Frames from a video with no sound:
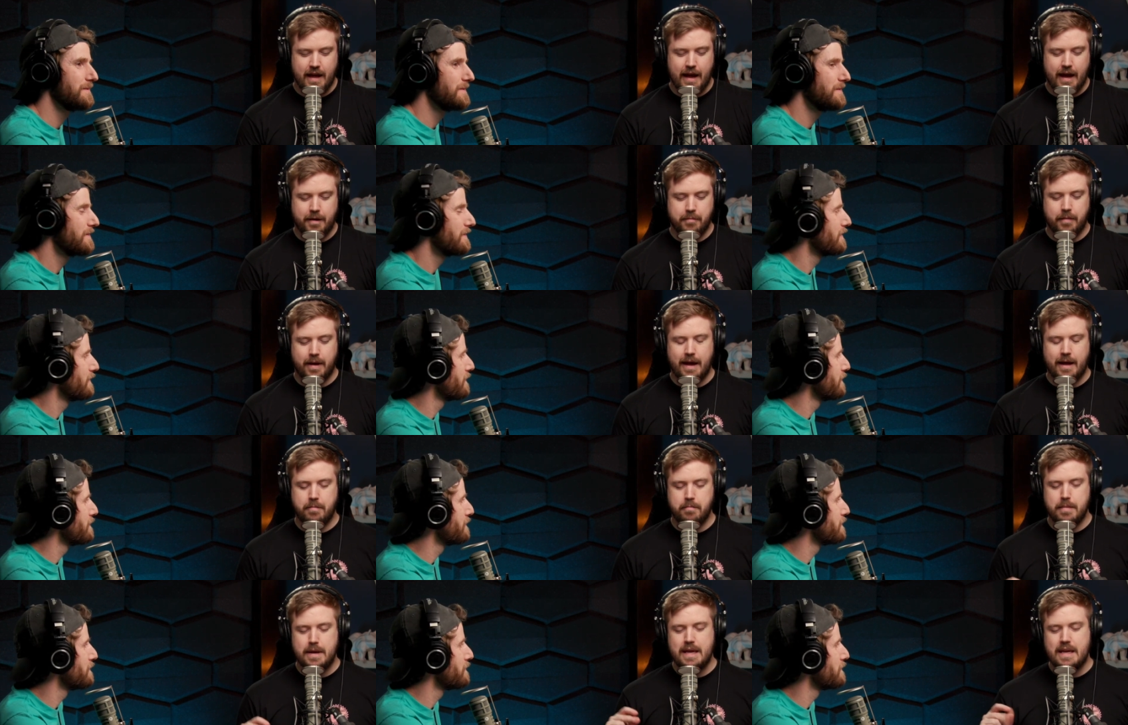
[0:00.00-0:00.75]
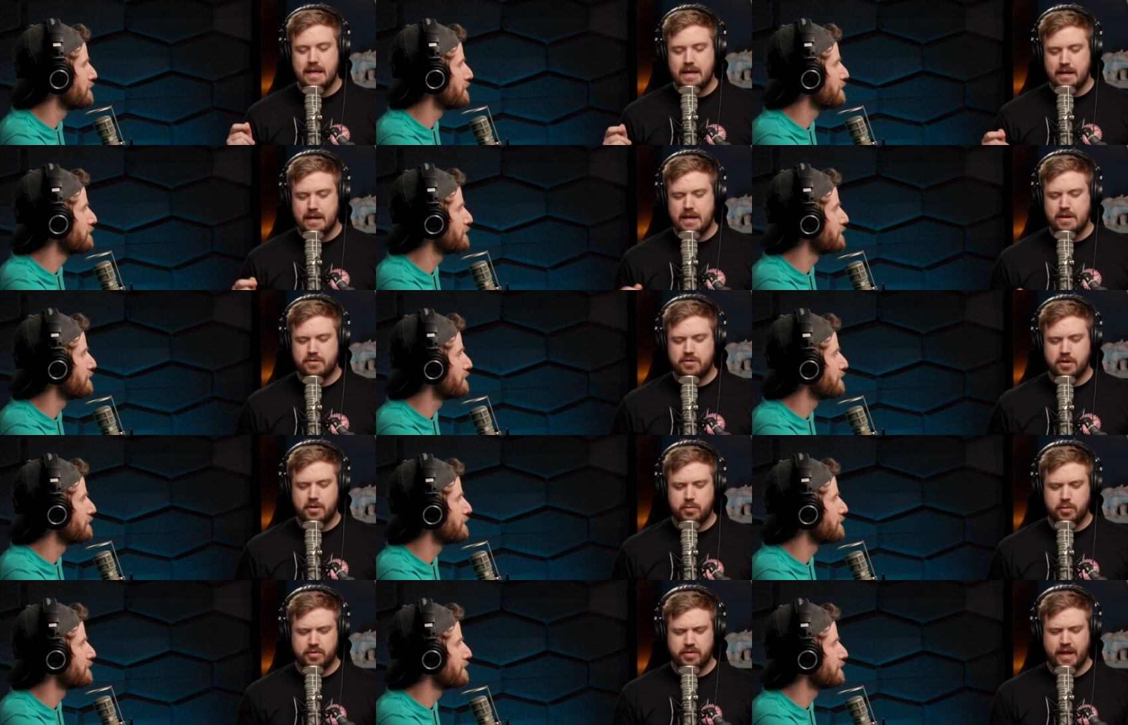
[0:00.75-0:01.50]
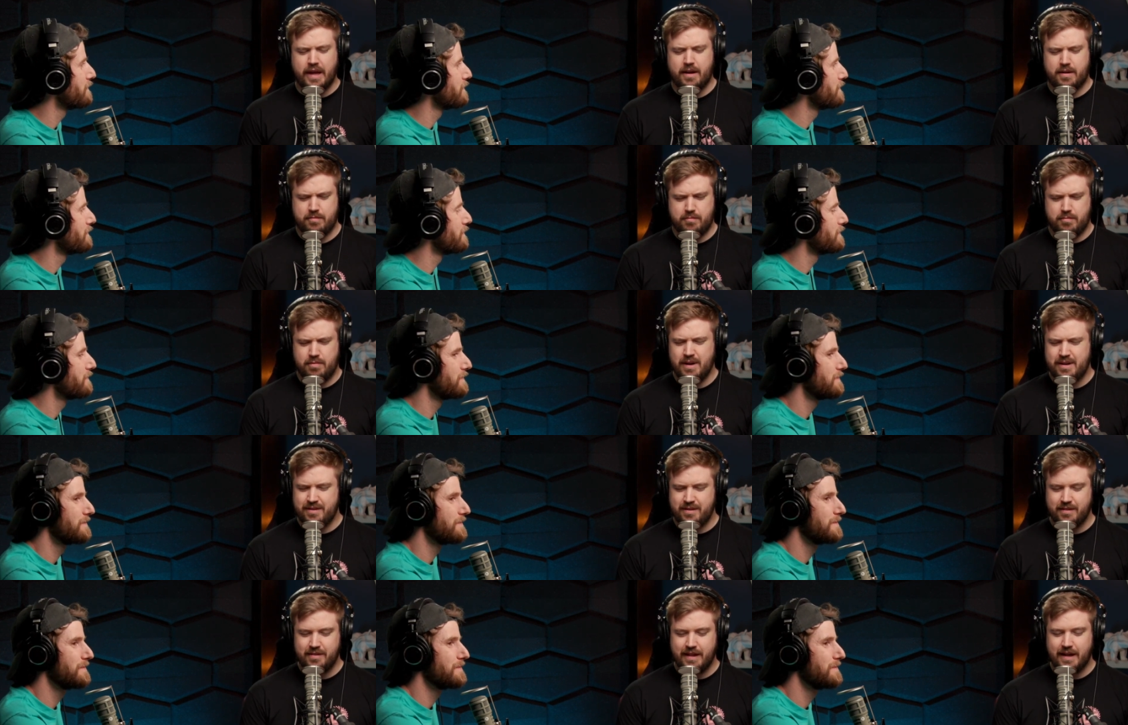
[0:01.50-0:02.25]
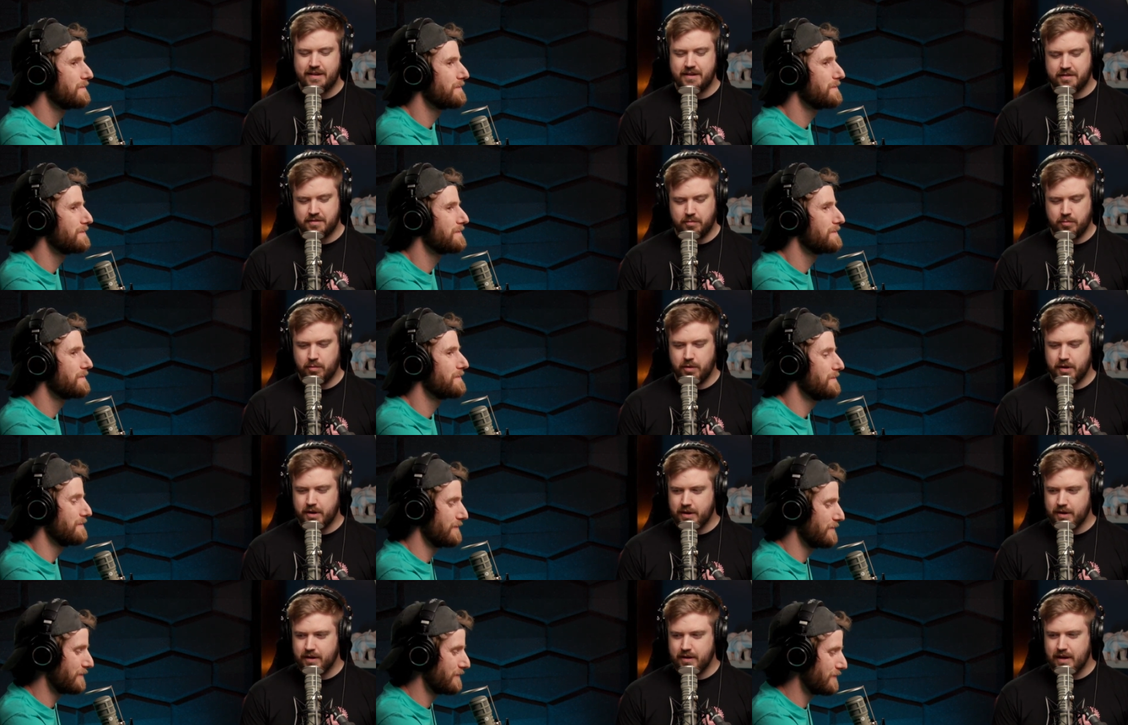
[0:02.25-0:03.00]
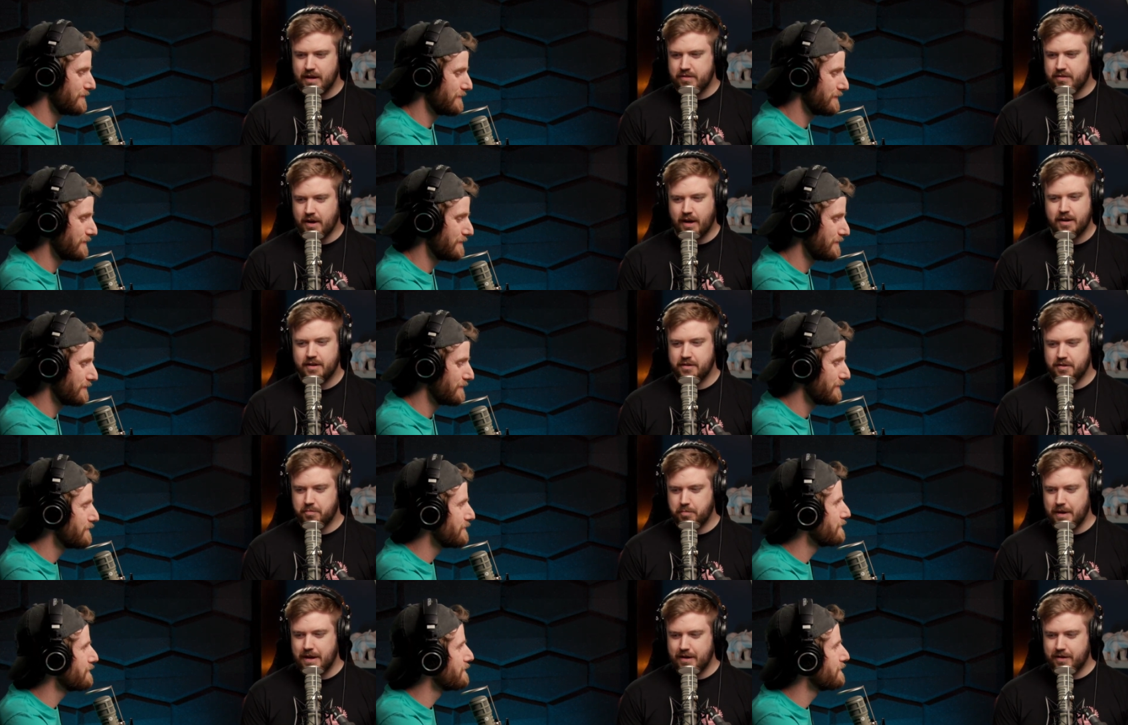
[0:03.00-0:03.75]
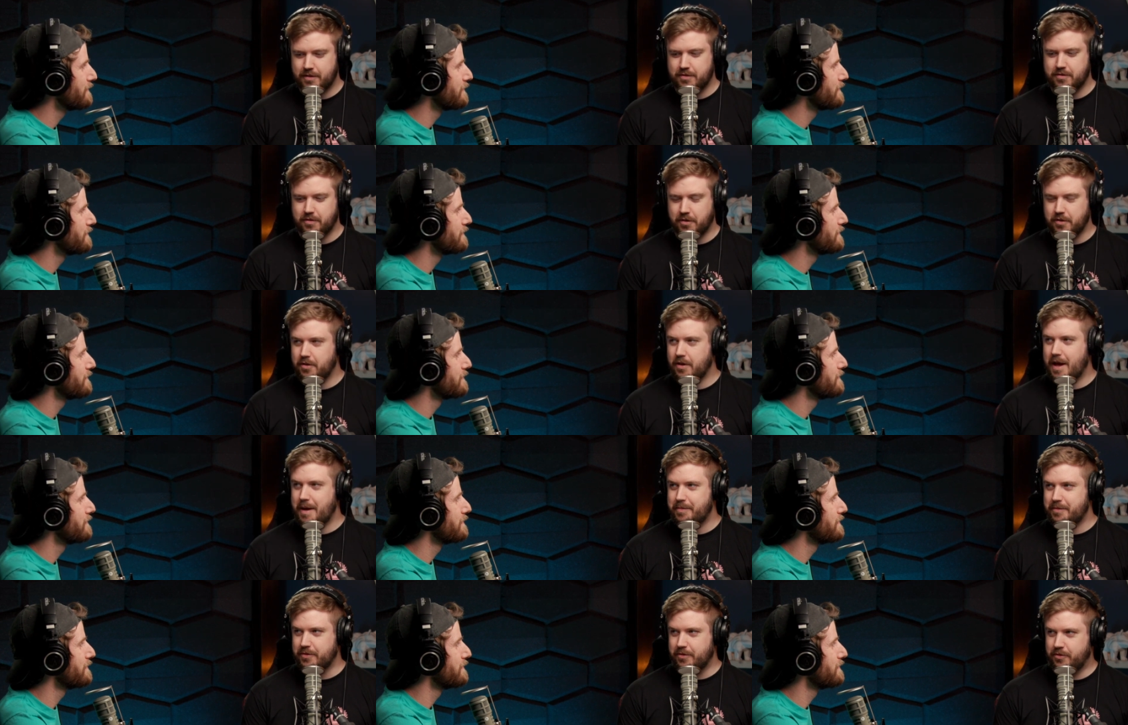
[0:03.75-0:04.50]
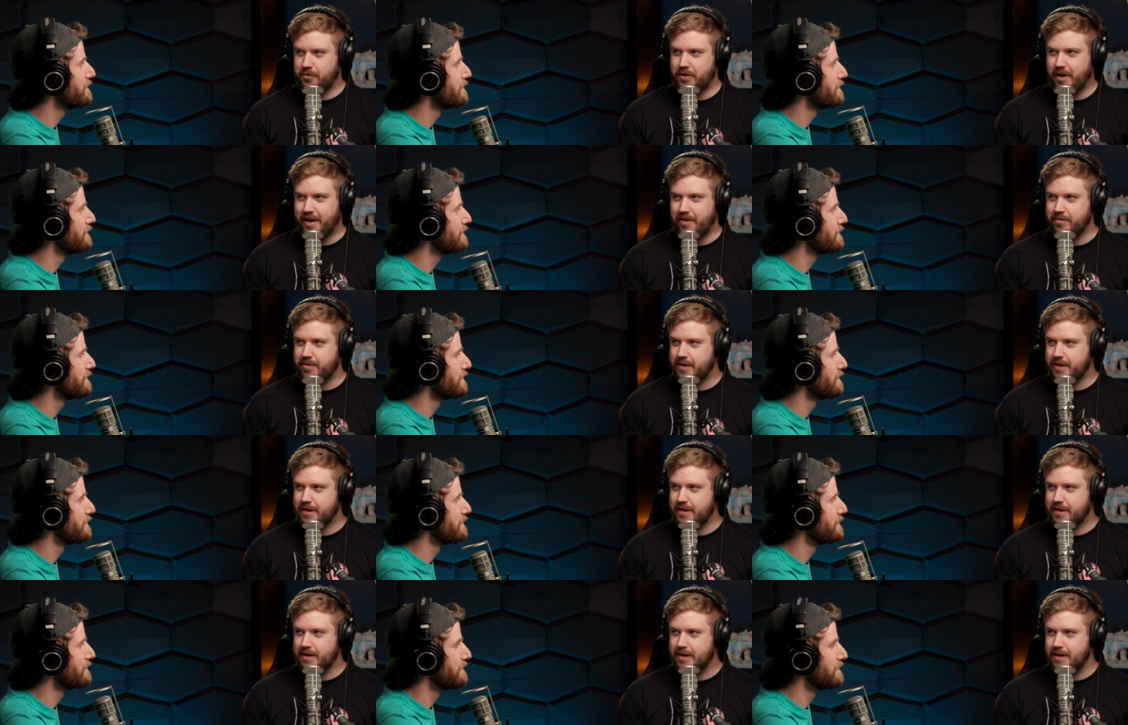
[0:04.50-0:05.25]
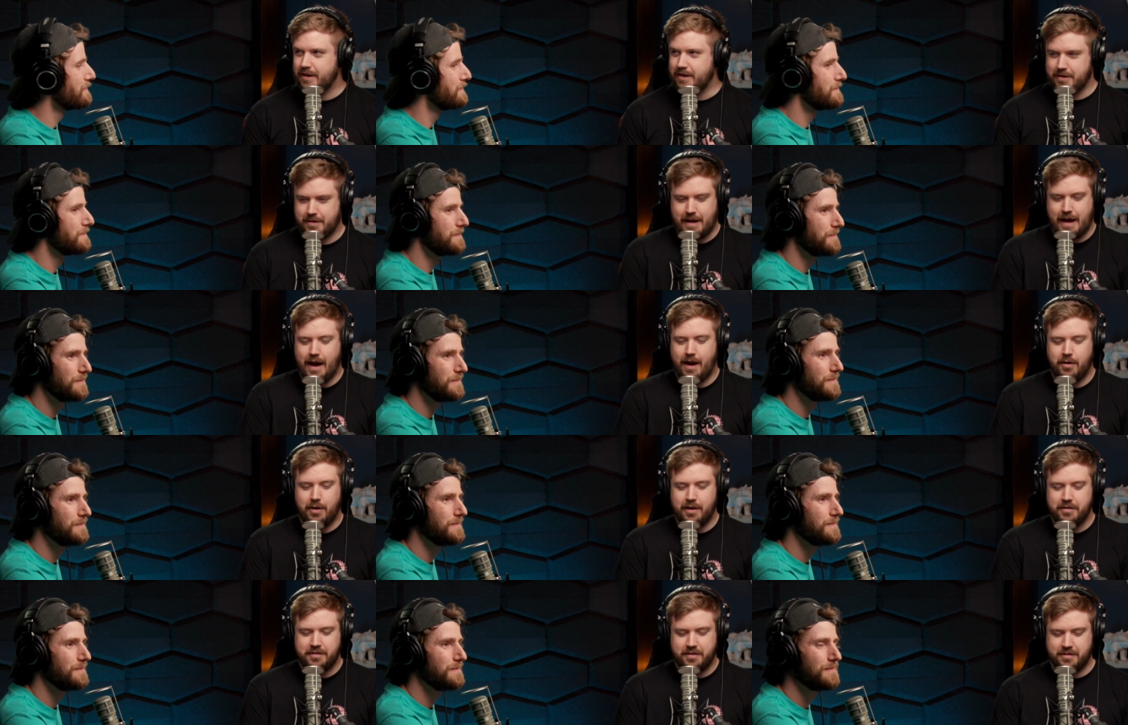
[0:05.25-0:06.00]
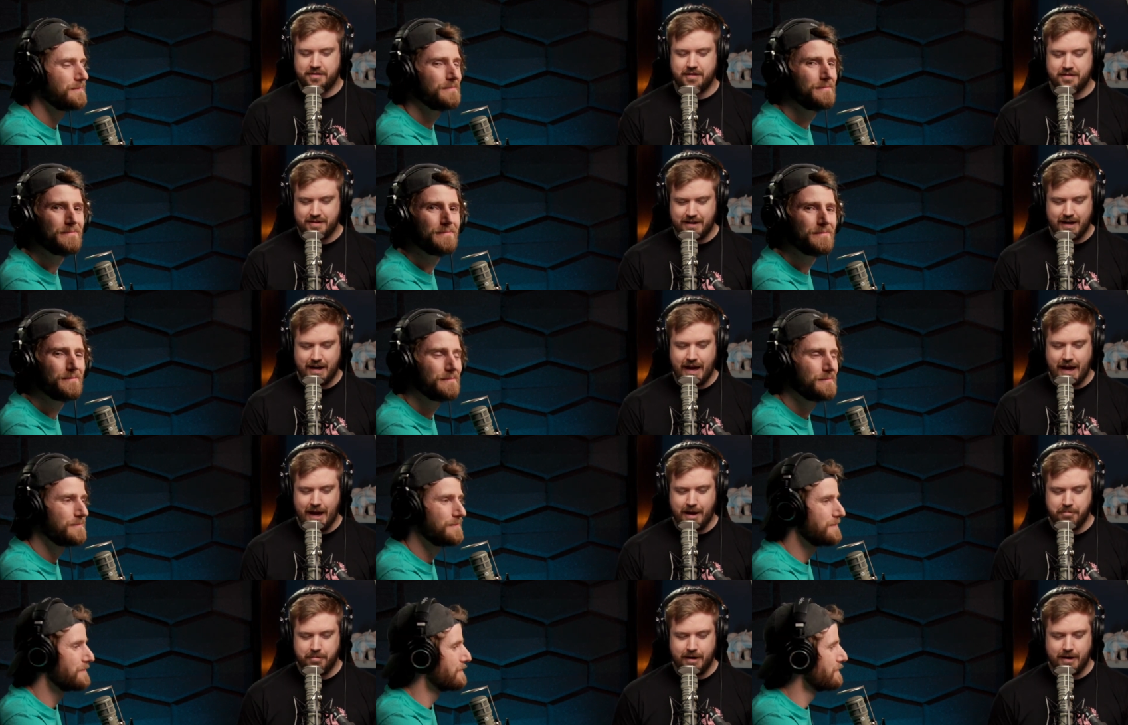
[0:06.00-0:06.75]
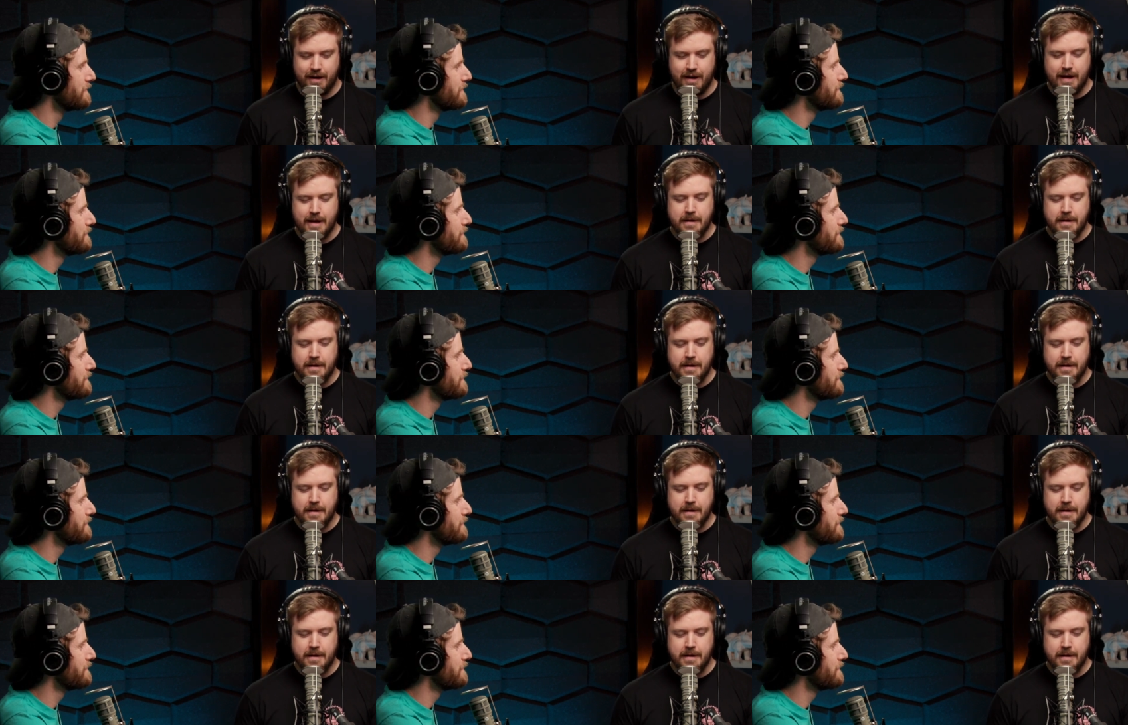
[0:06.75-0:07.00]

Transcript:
Speaker 1: and my immediate knee jerk was like, what? That doesn't work. It's got to just be an external optical drive. How else is this going to happen?